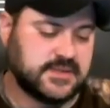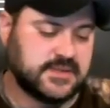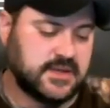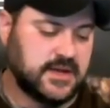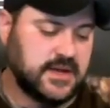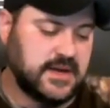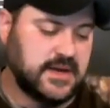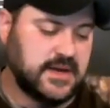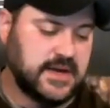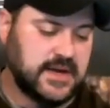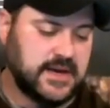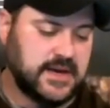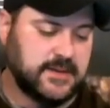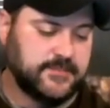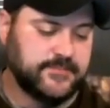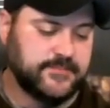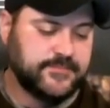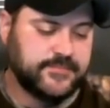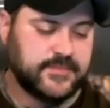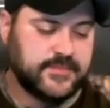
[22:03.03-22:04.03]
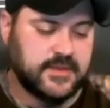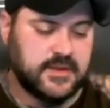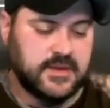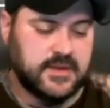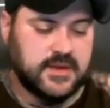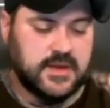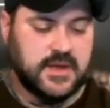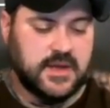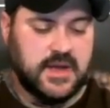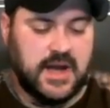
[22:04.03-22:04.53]
I'm
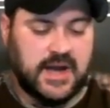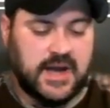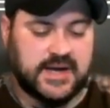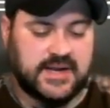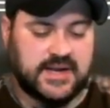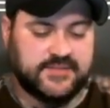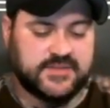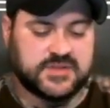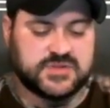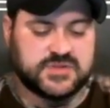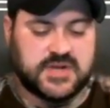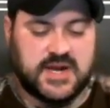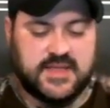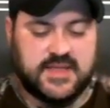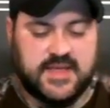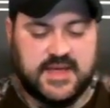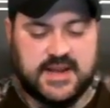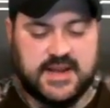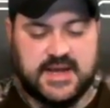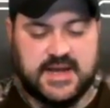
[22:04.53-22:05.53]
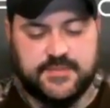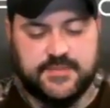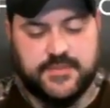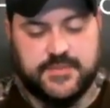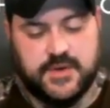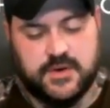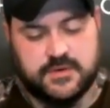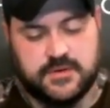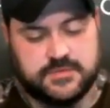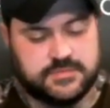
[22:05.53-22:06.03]
going to have to try that out,
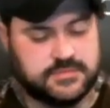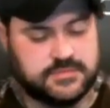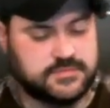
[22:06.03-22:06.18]
though.